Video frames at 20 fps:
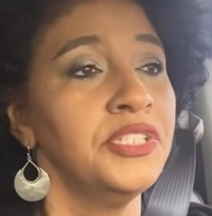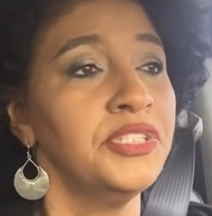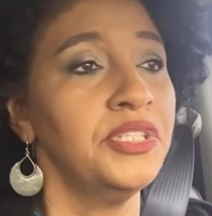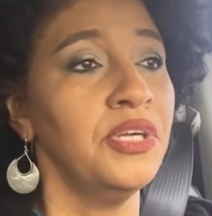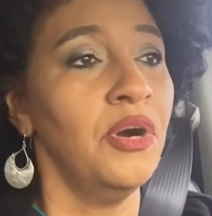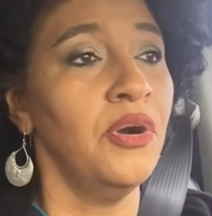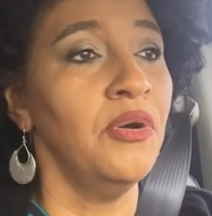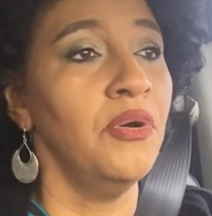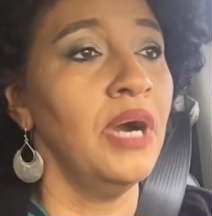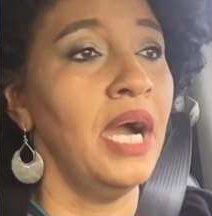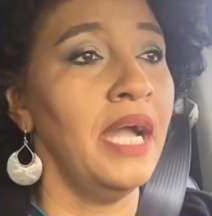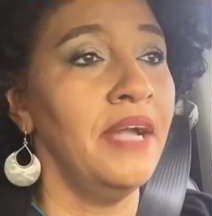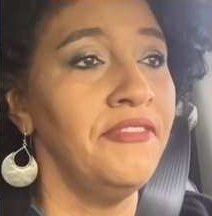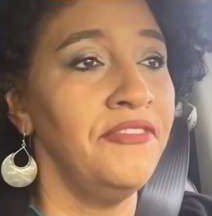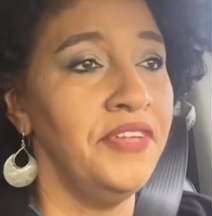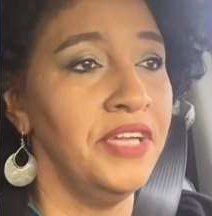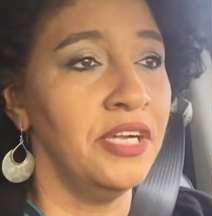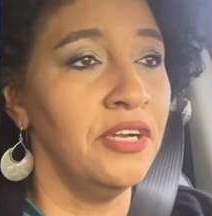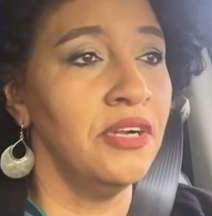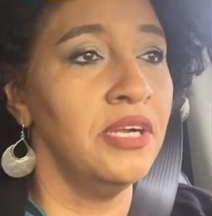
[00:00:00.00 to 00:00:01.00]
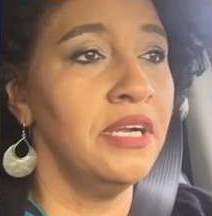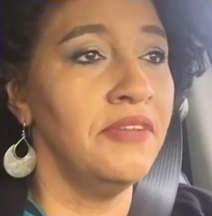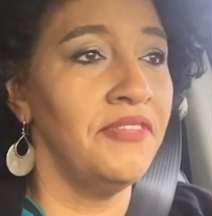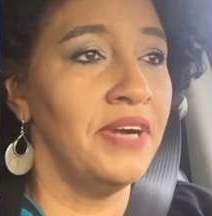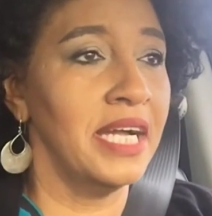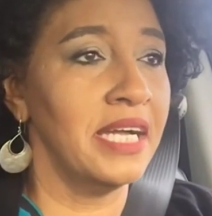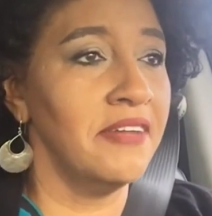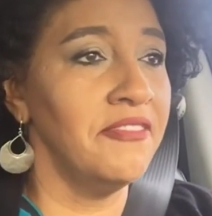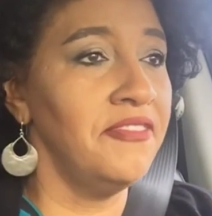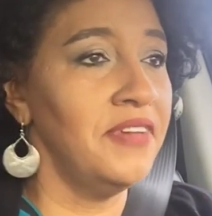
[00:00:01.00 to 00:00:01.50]
So I figure if
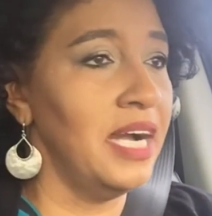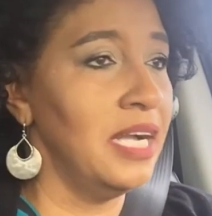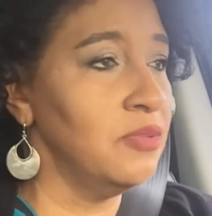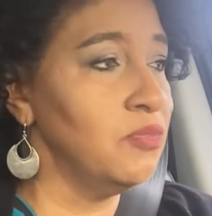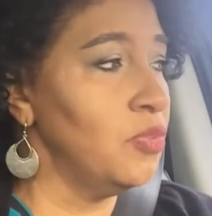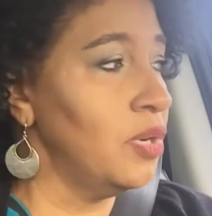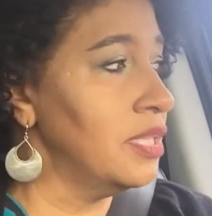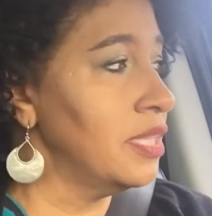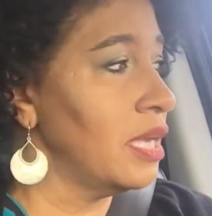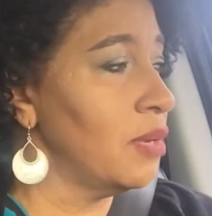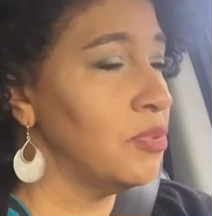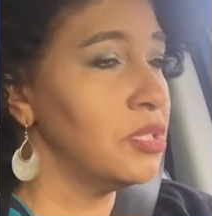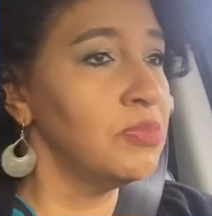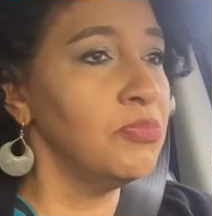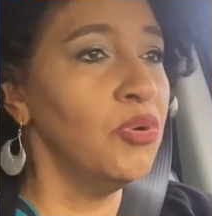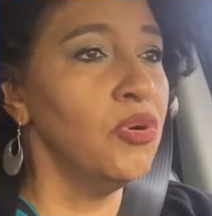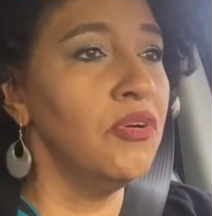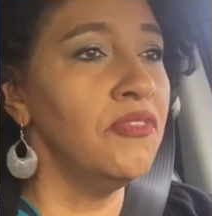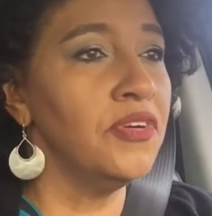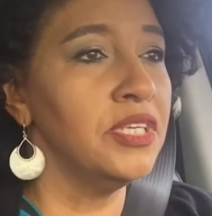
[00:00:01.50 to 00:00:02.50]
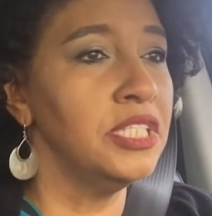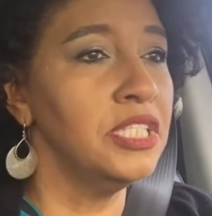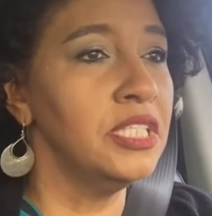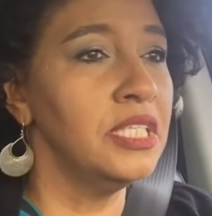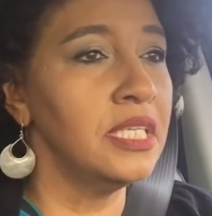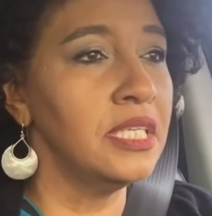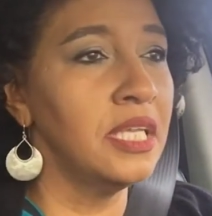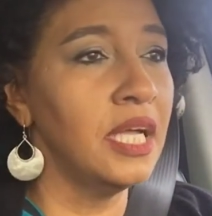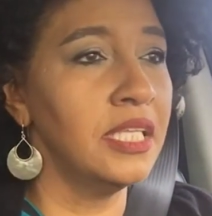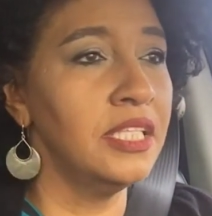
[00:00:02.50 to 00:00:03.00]
I could find one that was more of a,
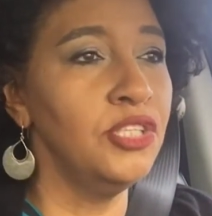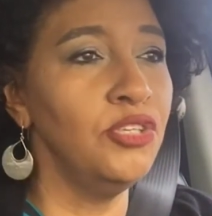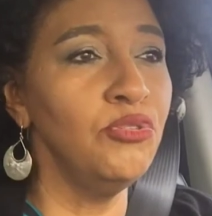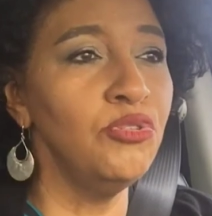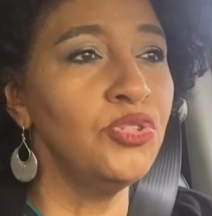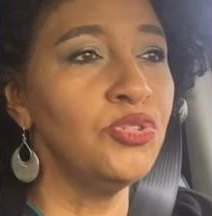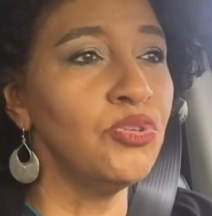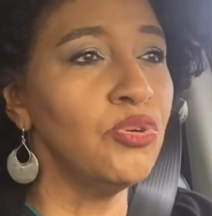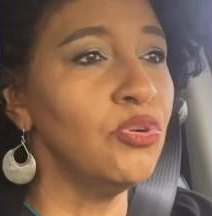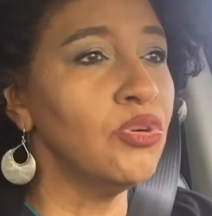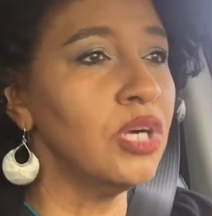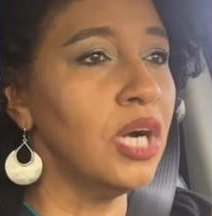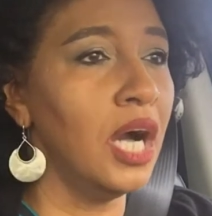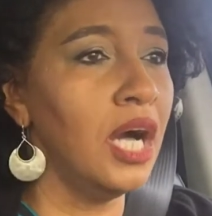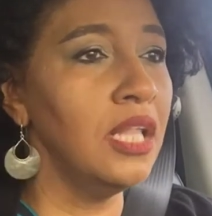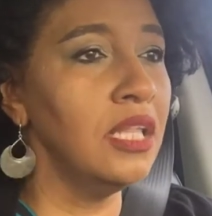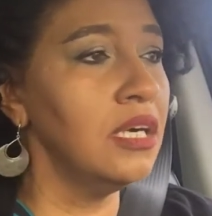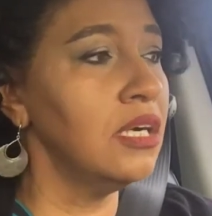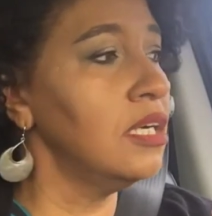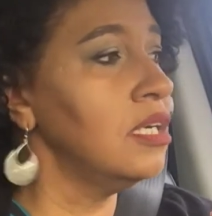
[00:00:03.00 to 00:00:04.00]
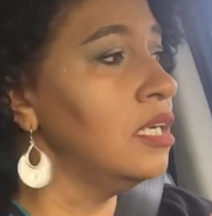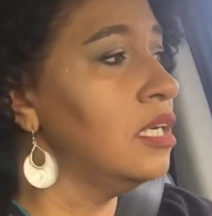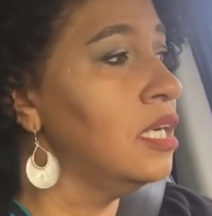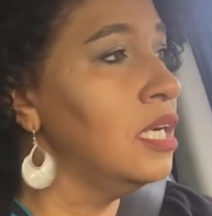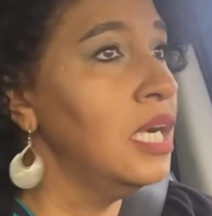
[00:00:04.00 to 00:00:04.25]
a neutral color,